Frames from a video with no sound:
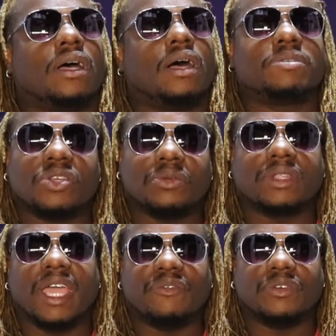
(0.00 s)
I'm so
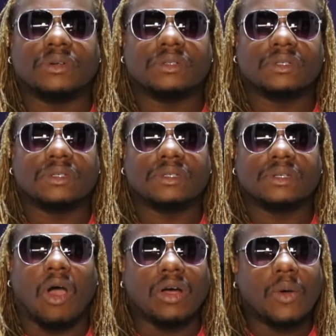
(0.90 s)
thankful.
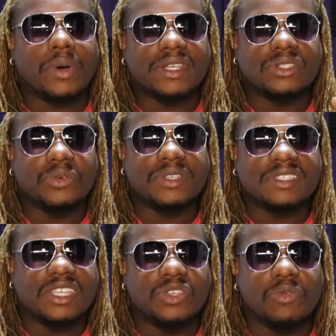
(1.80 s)
All I want to do is
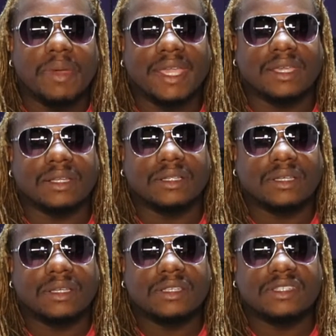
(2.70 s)
see you make it.
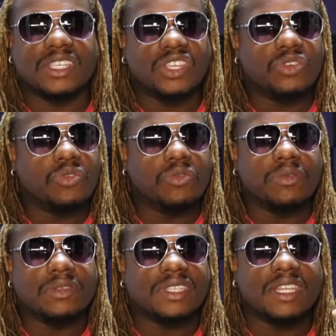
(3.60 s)
See
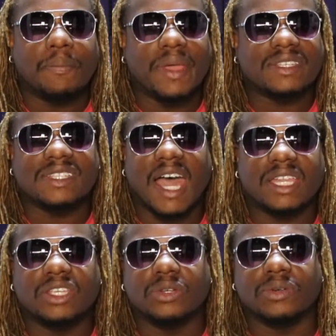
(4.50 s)
the best out
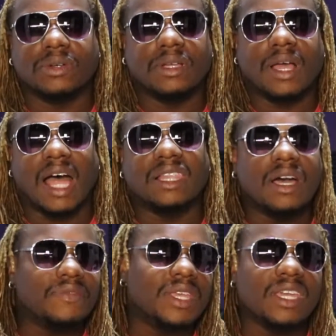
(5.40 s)
of you. I
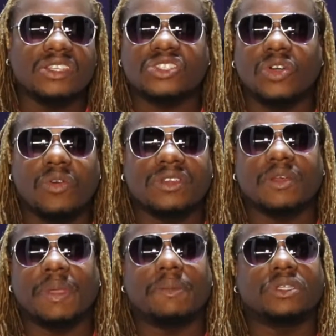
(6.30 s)
love to hear the stories
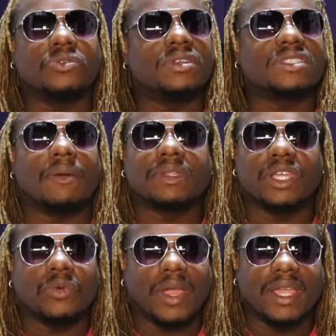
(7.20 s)
of people doing something
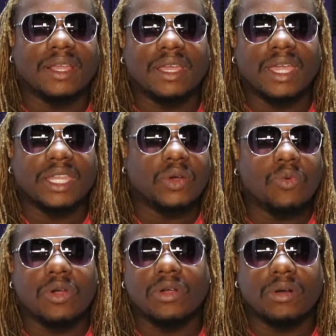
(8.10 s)
great in the
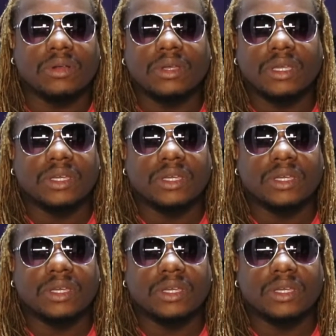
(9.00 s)
world.